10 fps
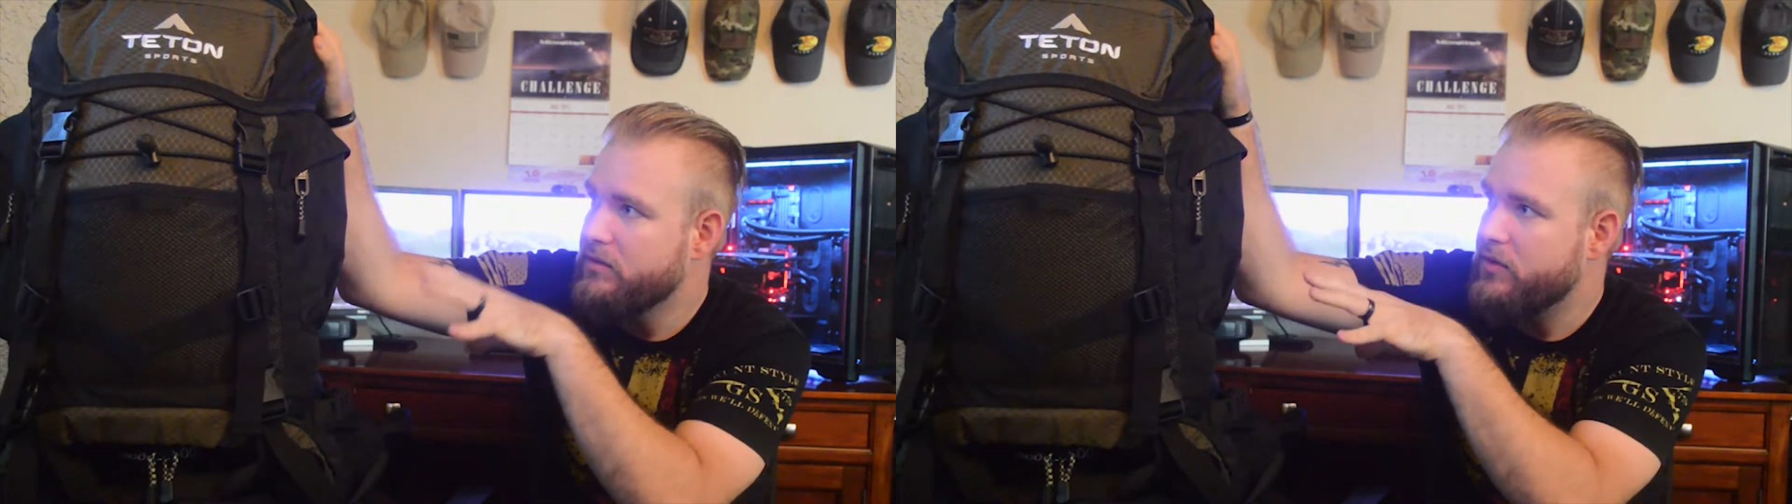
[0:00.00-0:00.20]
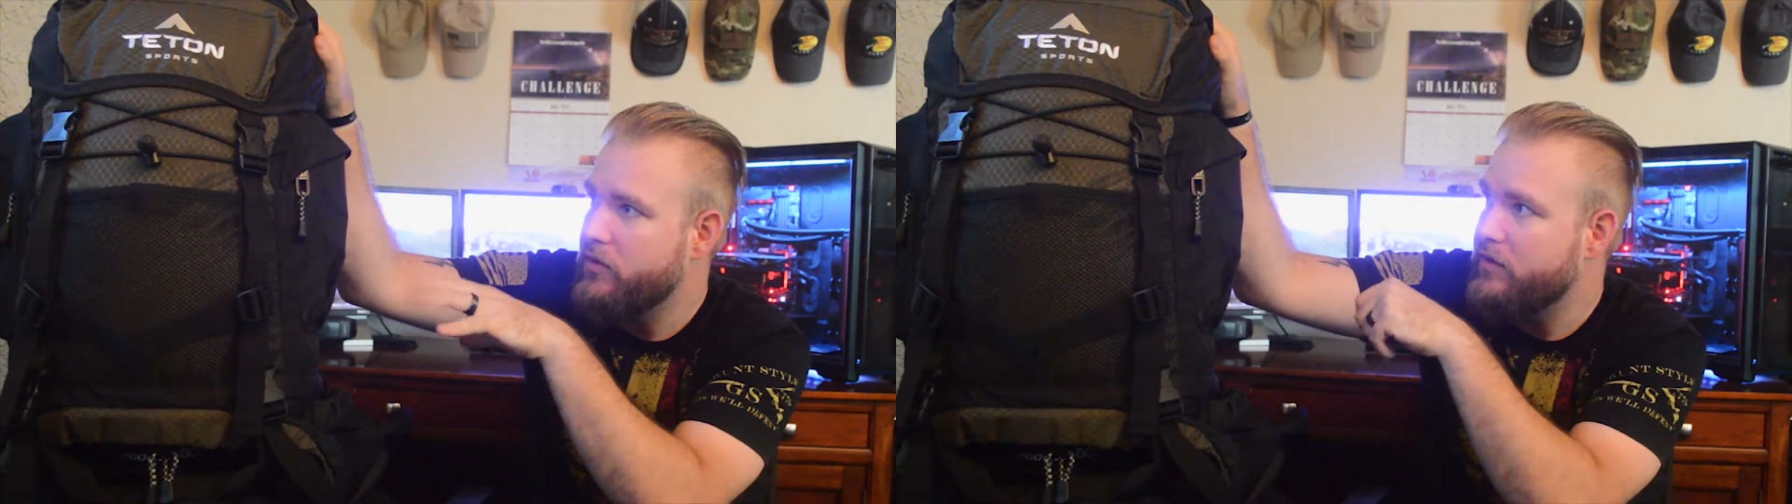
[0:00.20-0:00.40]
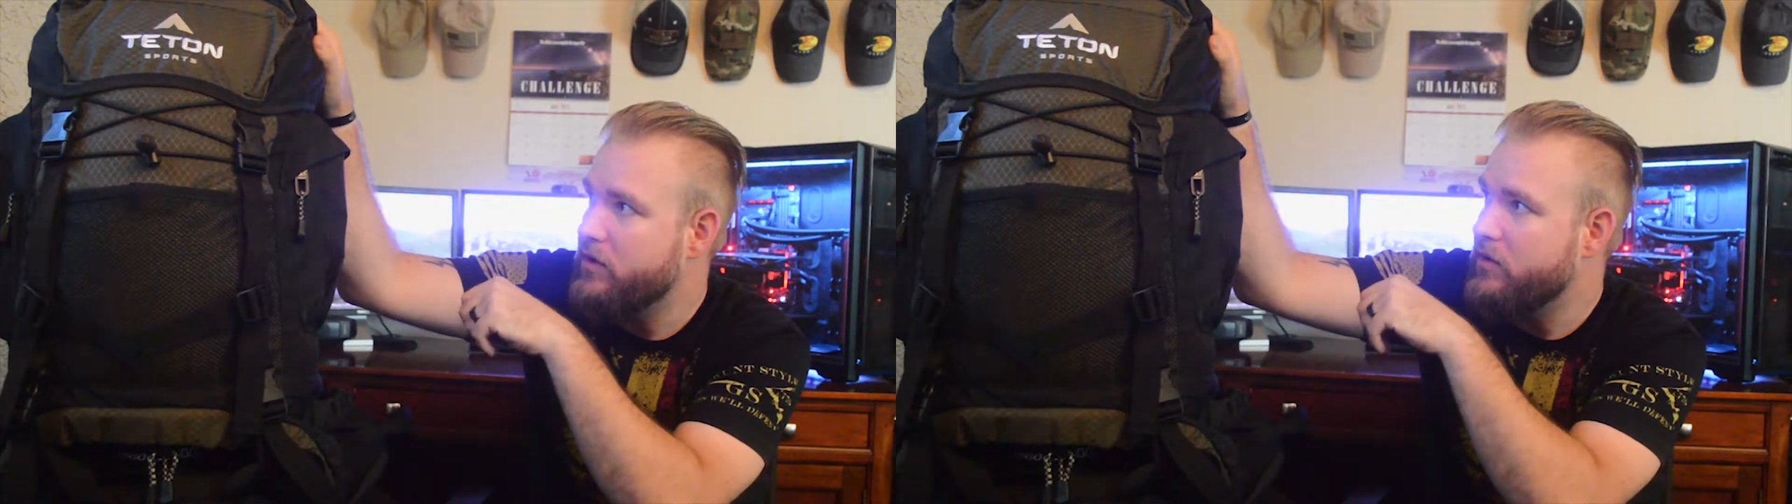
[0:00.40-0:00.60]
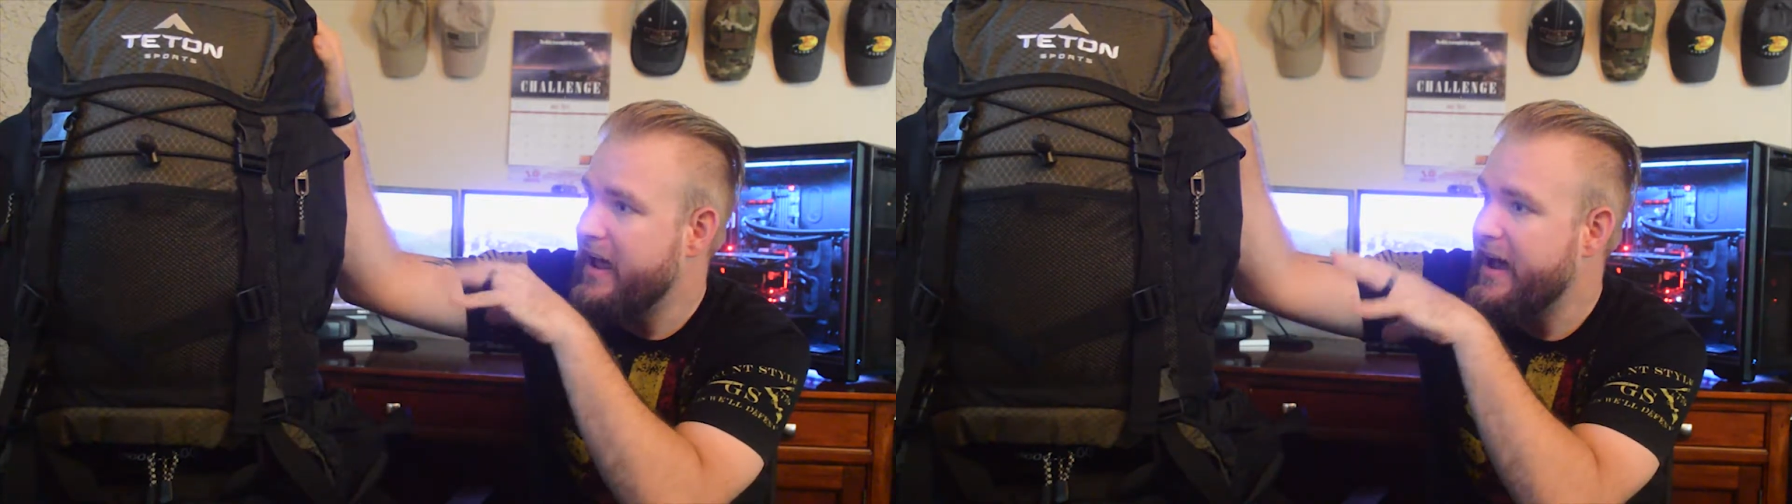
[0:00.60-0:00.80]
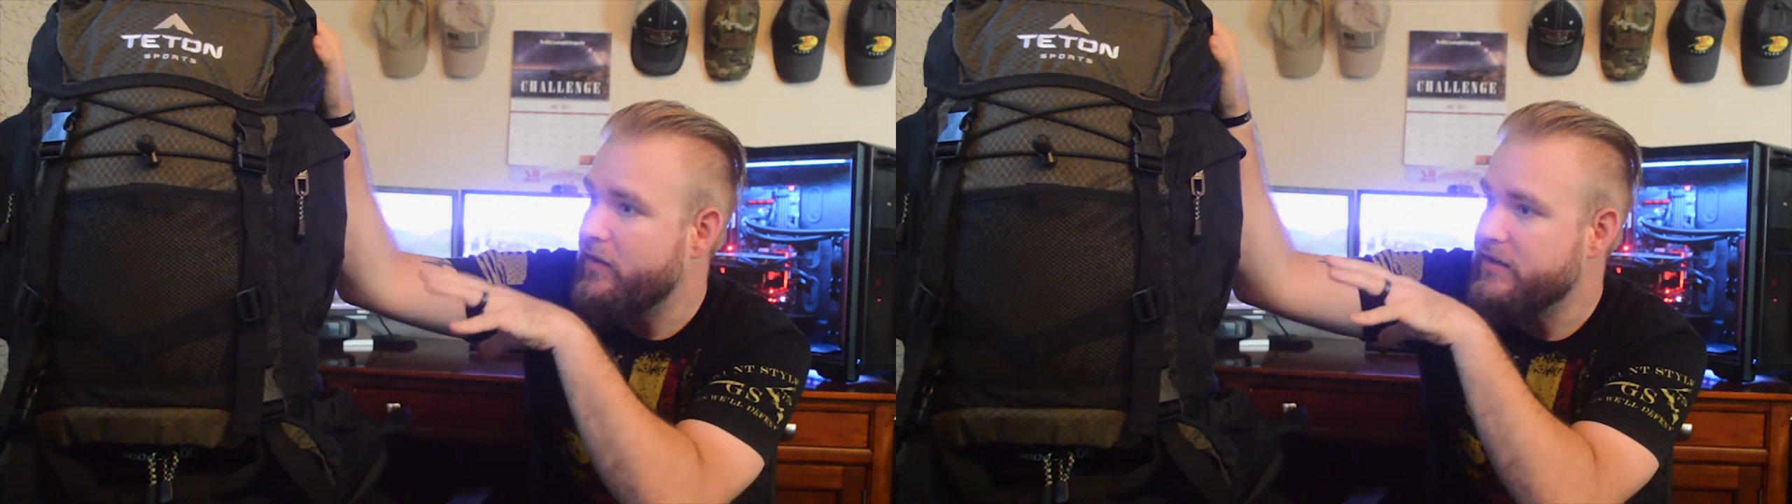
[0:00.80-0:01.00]
the review on
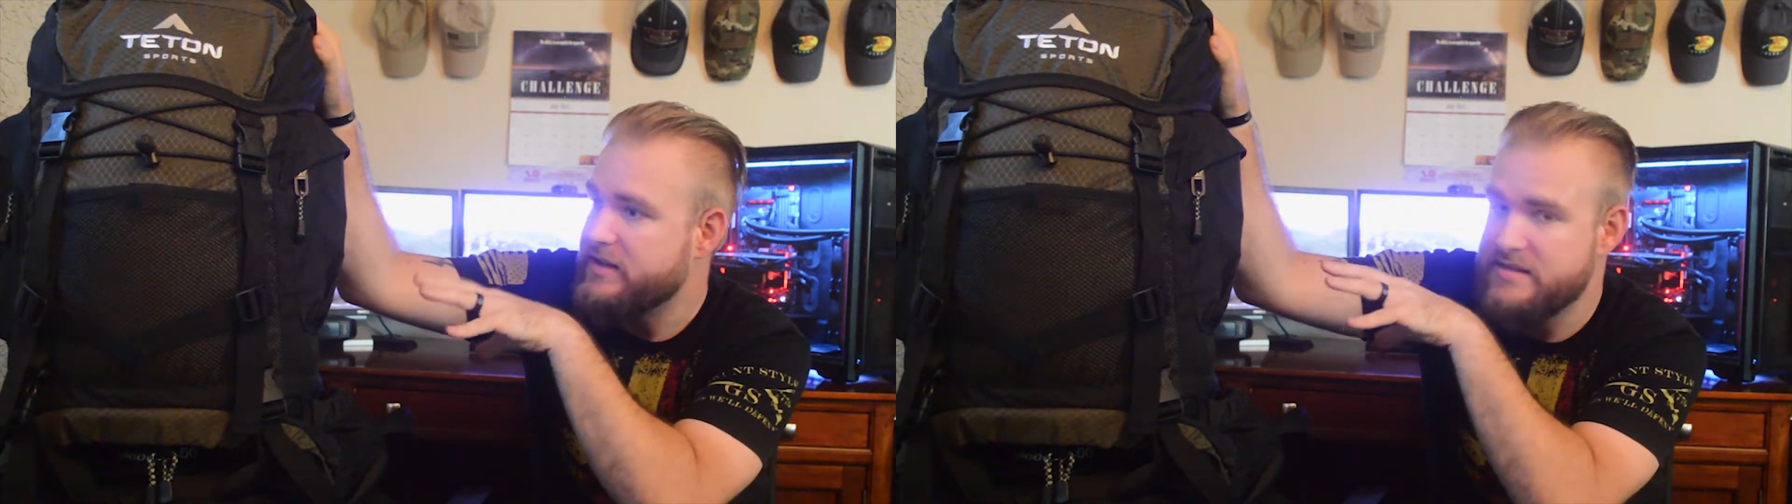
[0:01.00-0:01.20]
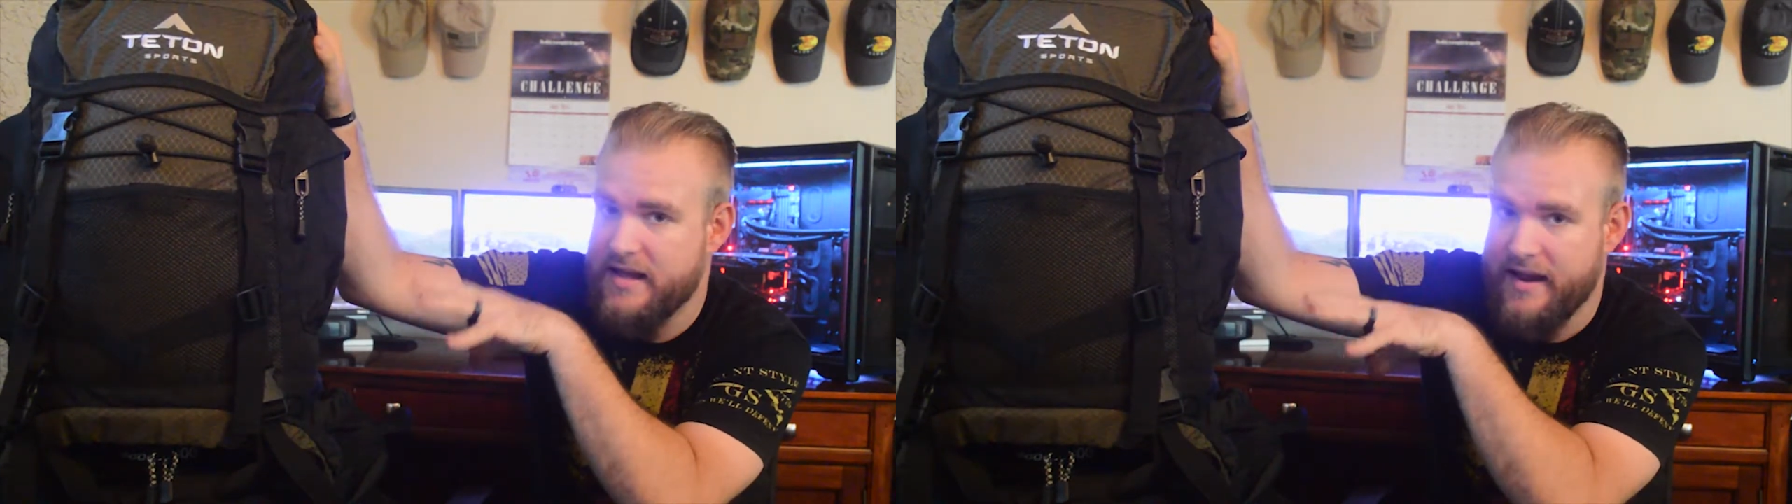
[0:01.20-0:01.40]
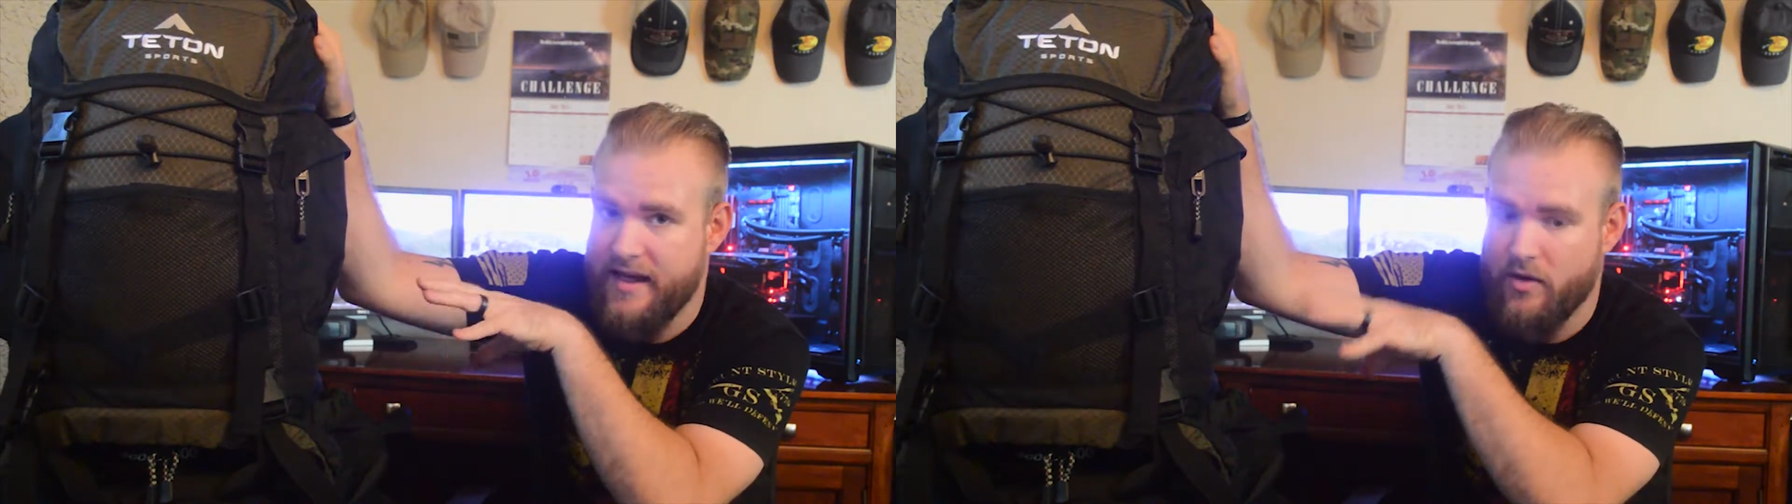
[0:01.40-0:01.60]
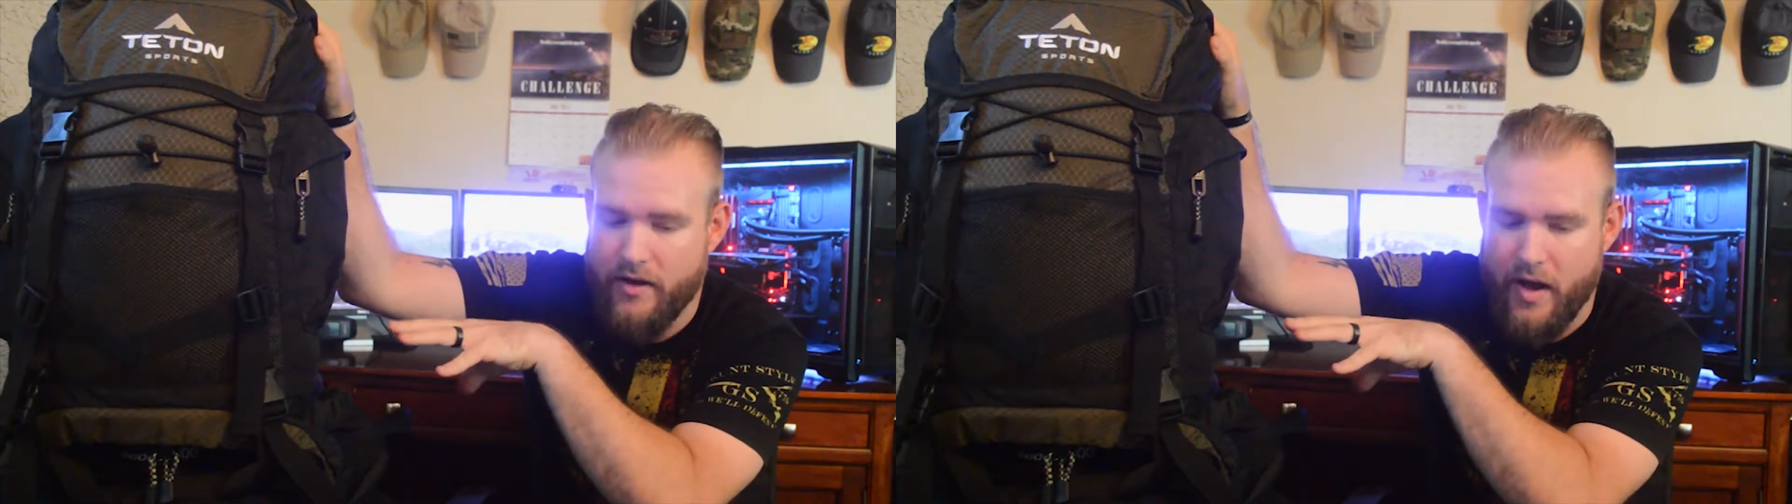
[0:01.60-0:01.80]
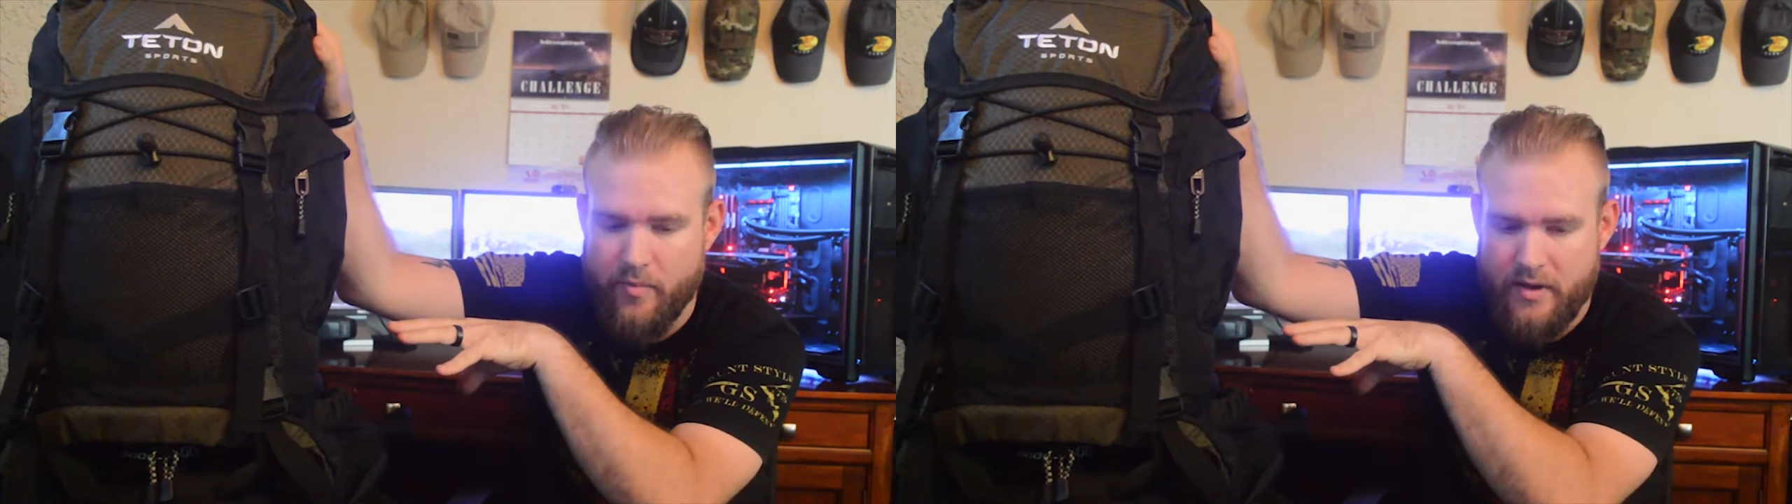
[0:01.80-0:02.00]
how this thing
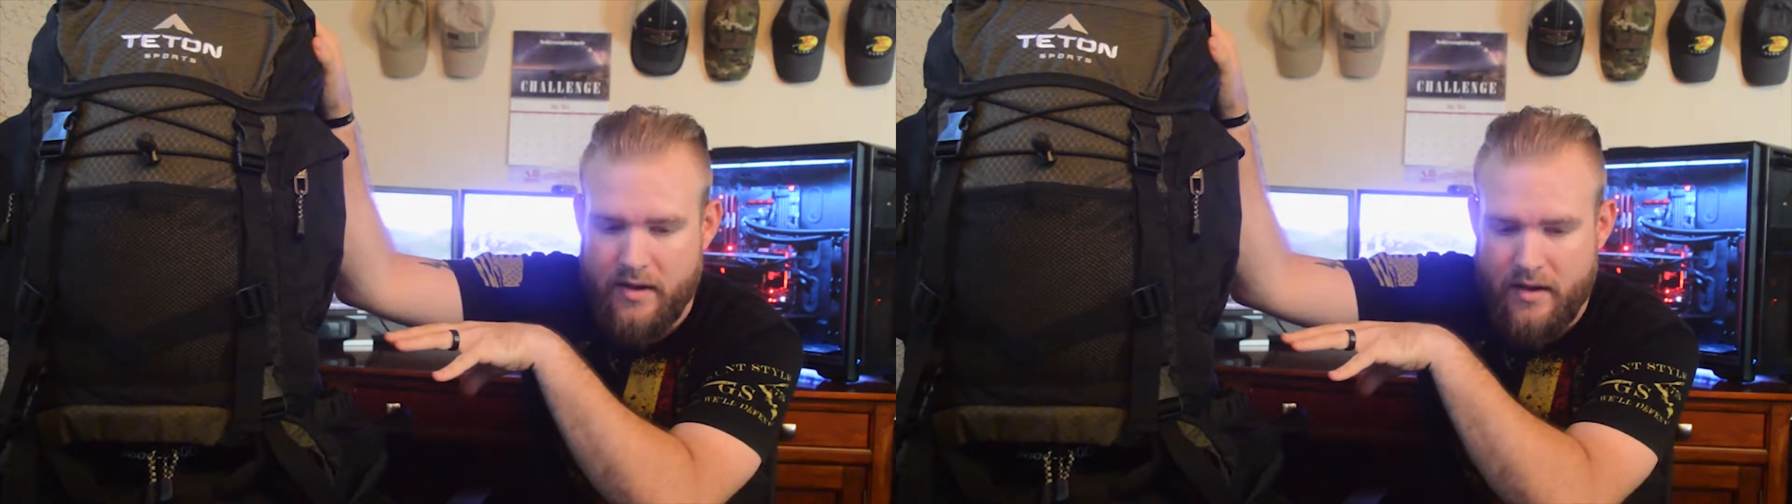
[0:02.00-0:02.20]
held up.